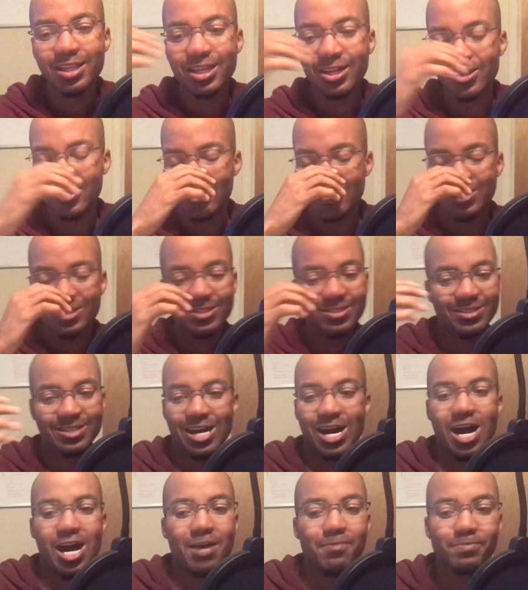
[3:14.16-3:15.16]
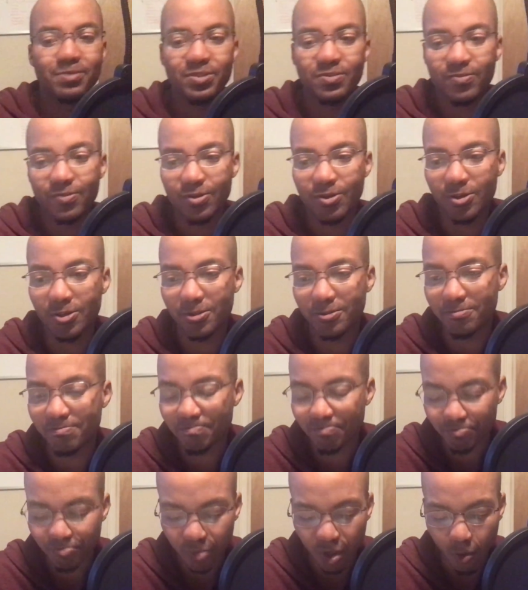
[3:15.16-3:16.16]
There are times for
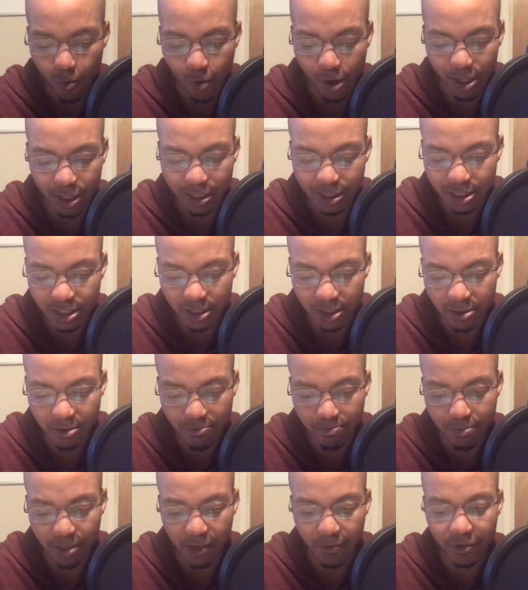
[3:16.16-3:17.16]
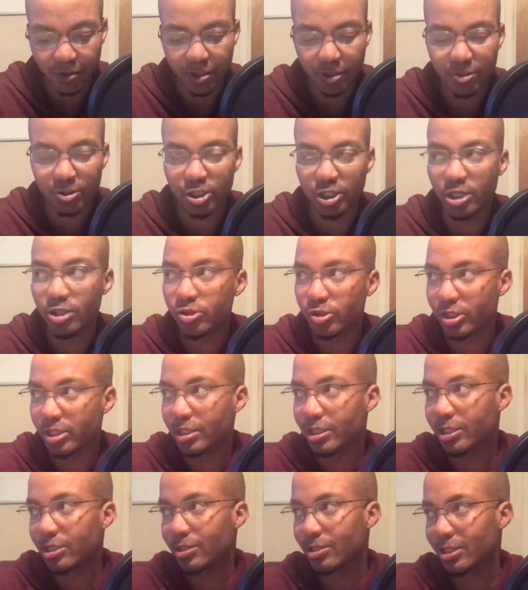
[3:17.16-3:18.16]
wanting to be with your
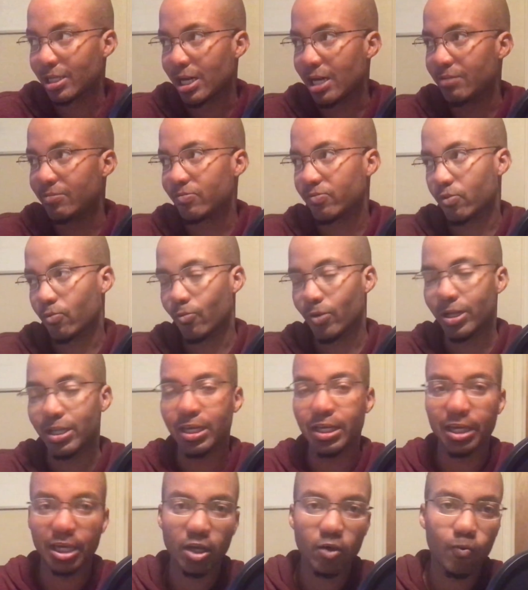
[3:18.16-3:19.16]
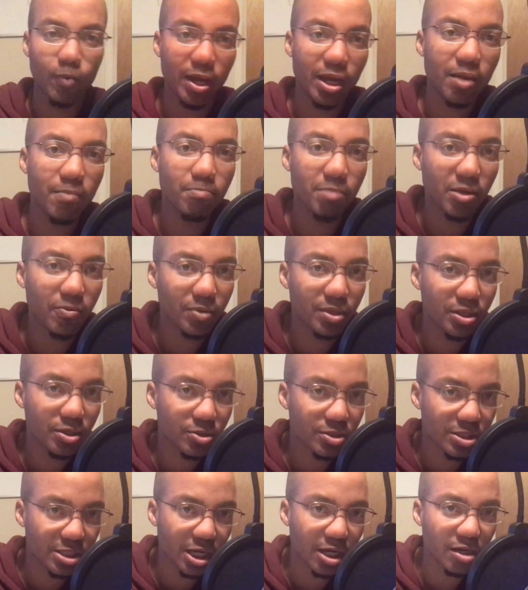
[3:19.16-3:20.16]
children. There are times for wanting to get away and be with
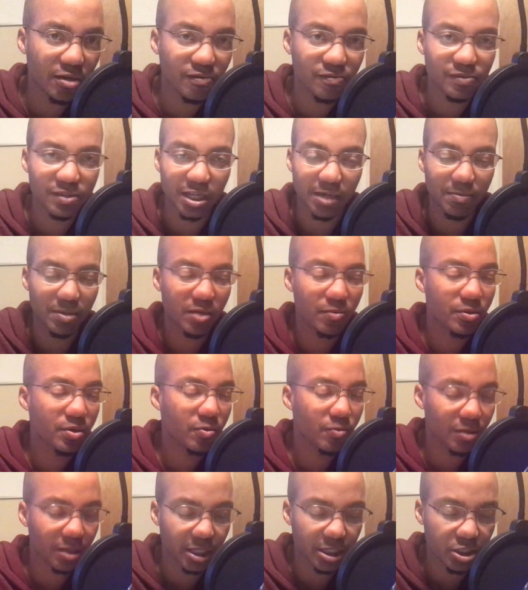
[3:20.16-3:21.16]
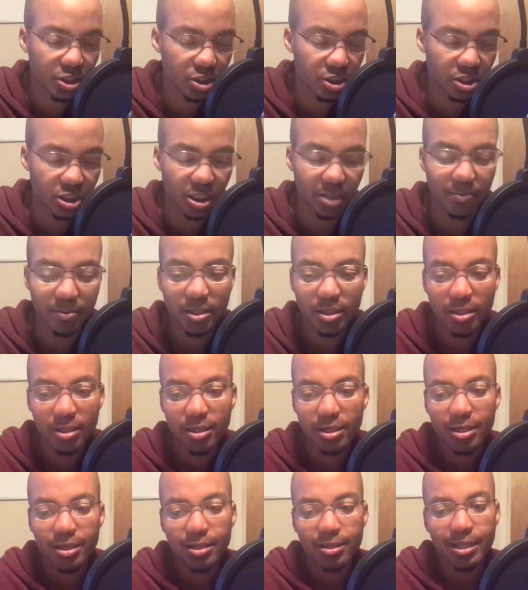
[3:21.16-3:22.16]
yourself. Same thing with a relationship.
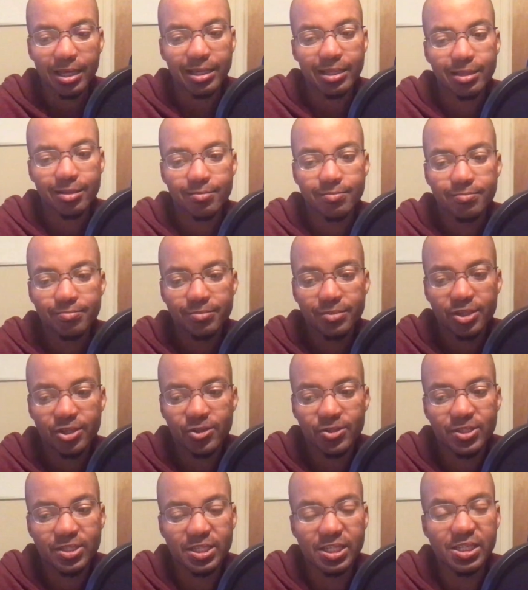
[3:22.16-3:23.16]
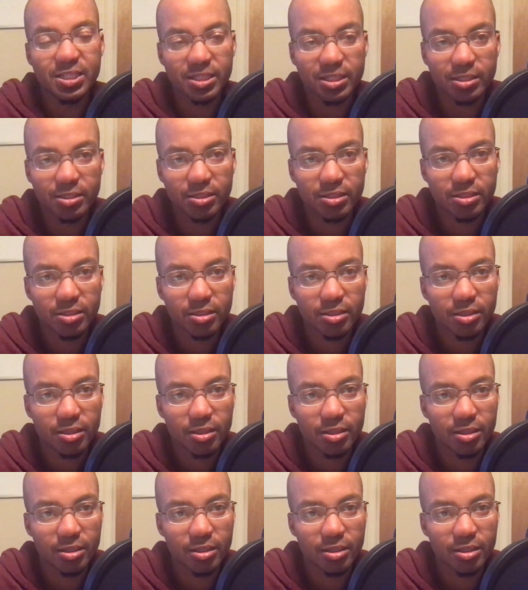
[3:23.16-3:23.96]
Like, there are seasons.